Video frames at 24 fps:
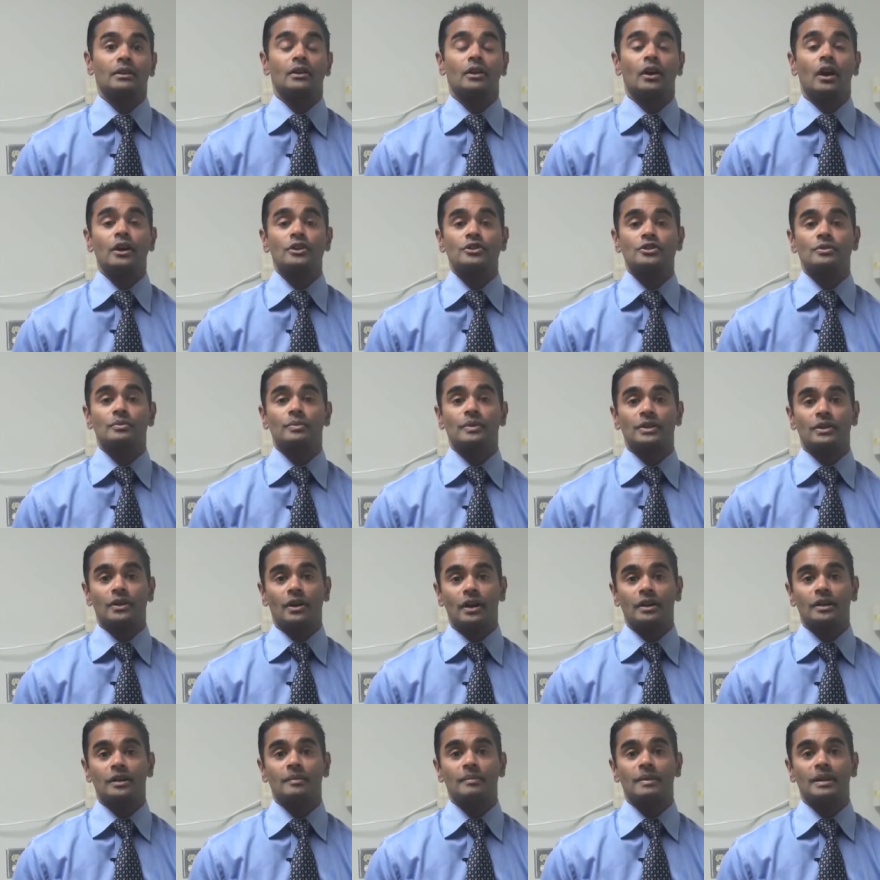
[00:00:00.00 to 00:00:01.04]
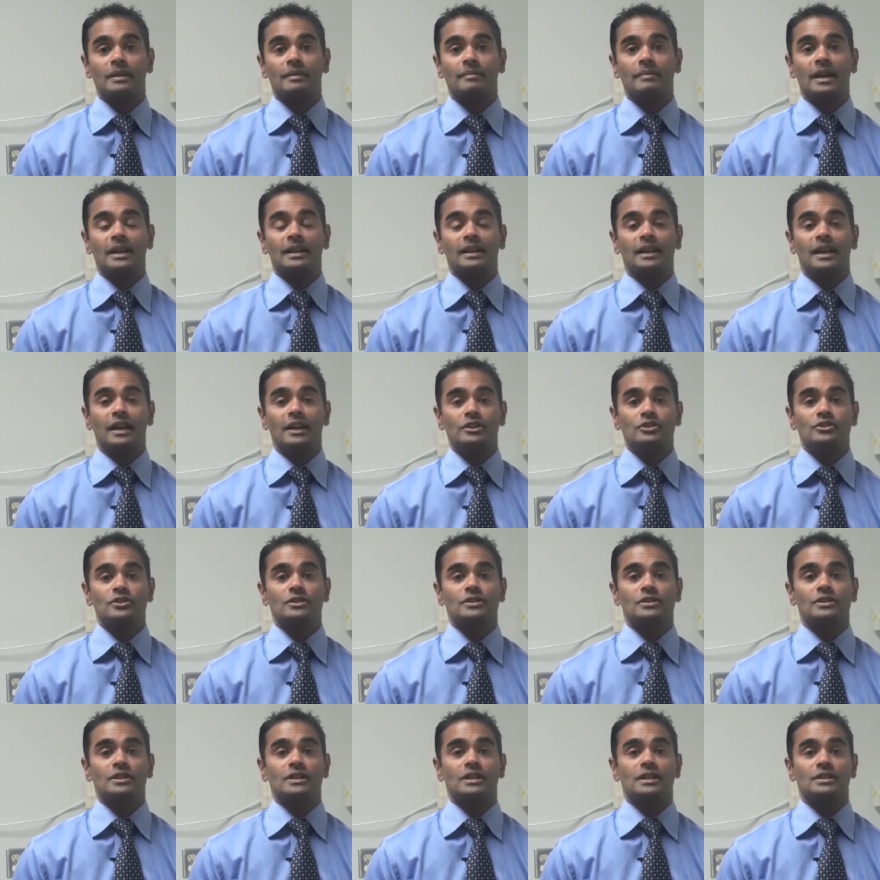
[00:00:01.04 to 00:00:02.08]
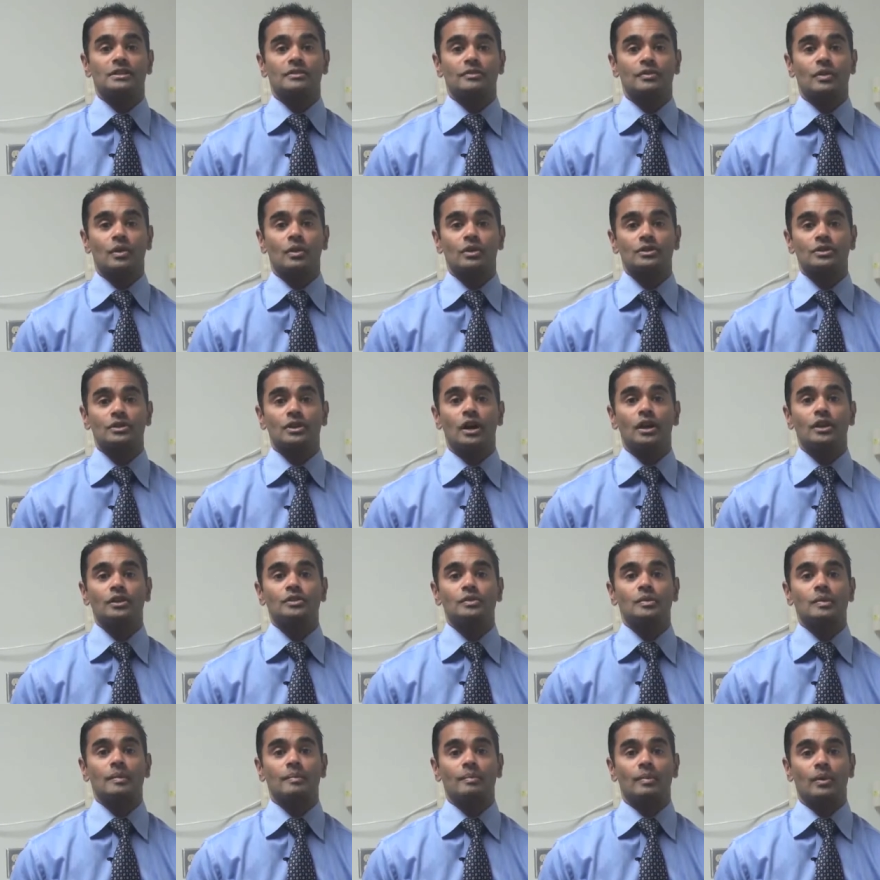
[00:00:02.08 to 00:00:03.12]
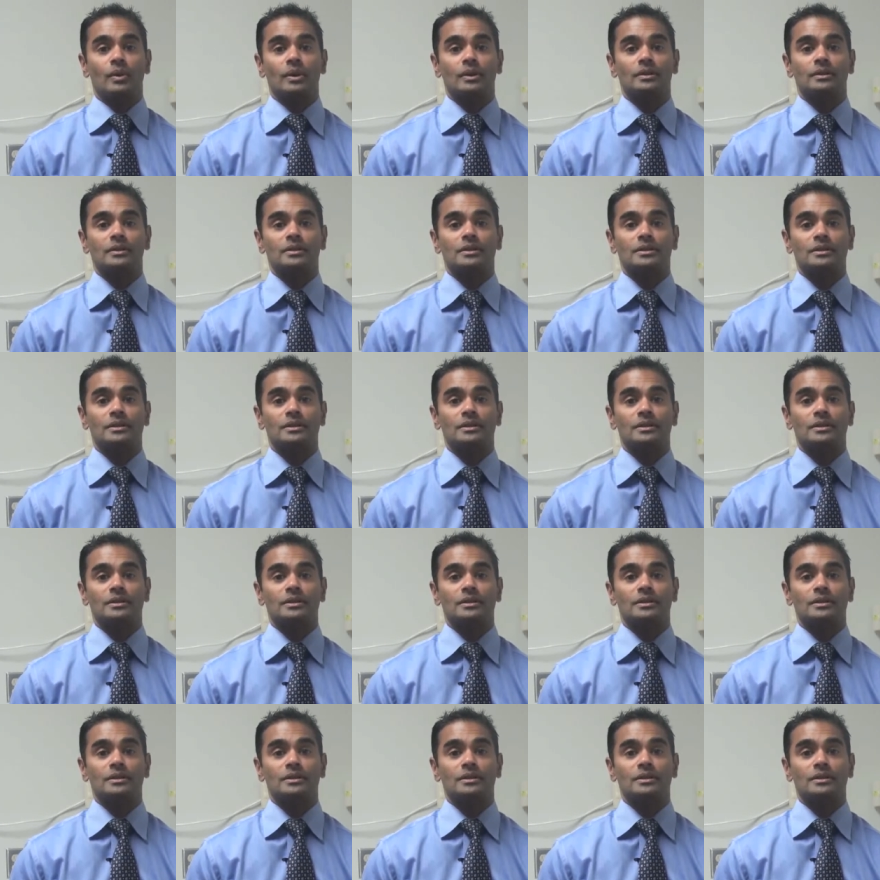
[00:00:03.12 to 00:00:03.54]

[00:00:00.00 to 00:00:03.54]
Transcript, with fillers: Caution with concomitant medications is of course also important.